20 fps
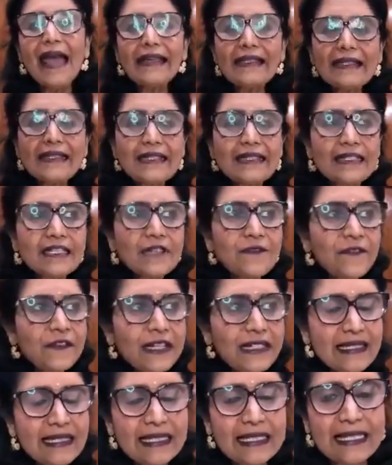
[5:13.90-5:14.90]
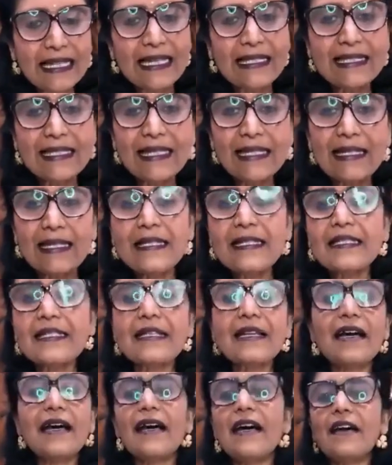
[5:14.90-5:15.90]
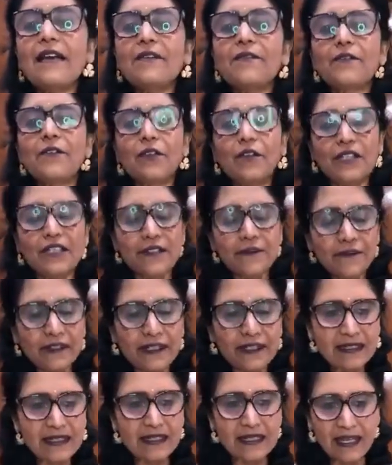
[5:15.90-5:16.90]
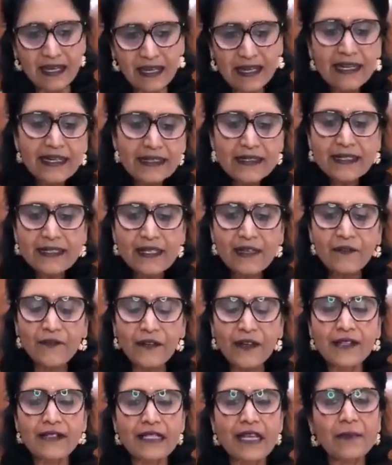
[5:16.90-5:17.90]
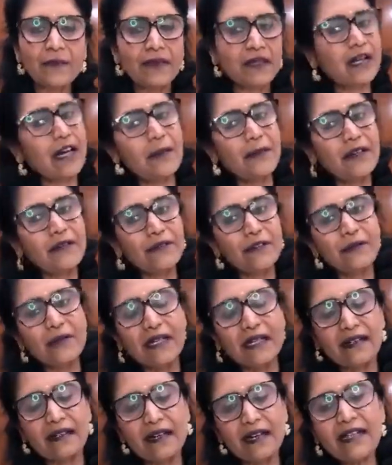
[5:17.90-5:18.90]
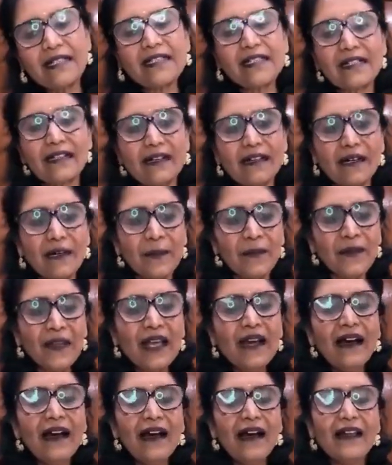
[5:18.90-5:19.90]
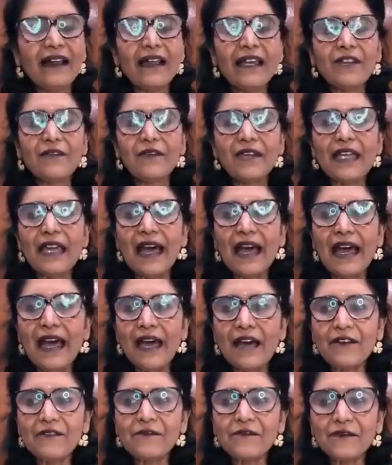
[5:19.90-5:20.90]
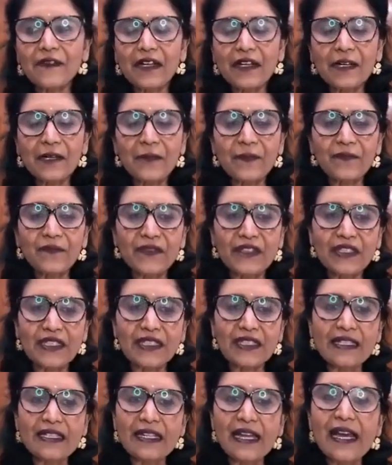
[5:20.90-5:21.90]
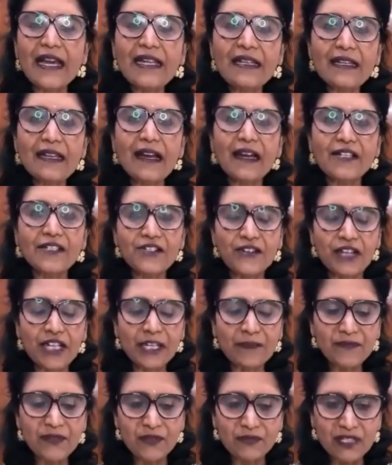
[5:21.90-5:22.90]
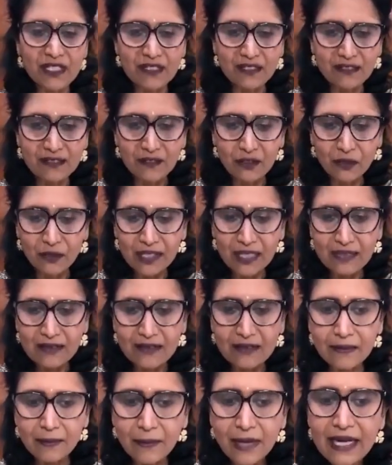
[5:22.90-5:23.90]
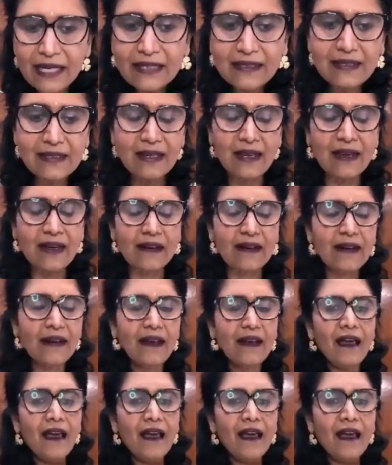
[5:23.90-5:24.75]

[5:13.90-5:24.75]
And different states in India have got different styles. For example, coming from Karnataka, like we have the 9-yard drapes, which is known as the Madisar.